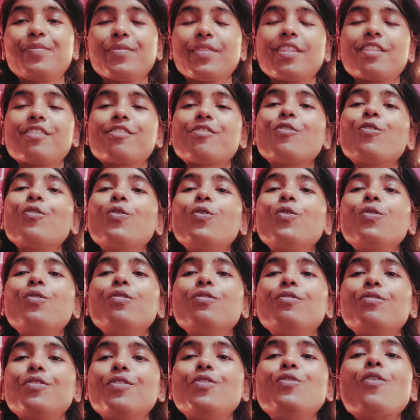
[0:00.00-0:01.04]
So
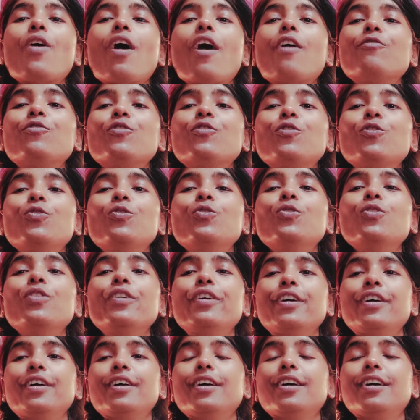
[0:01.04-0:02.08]
you have to
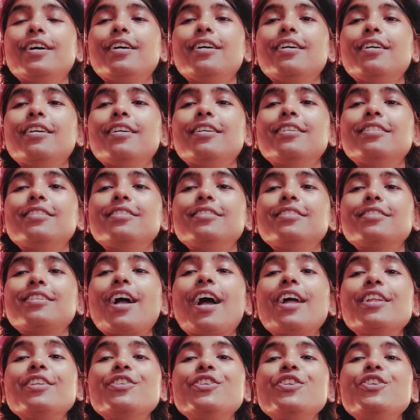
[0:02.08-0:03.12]

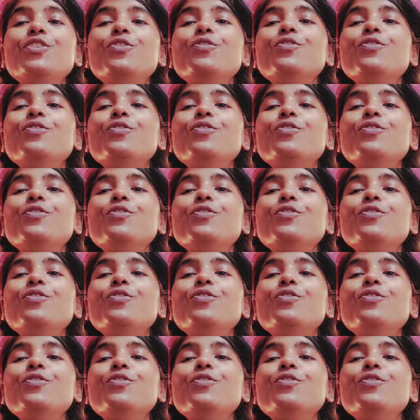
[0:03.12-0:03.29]
continue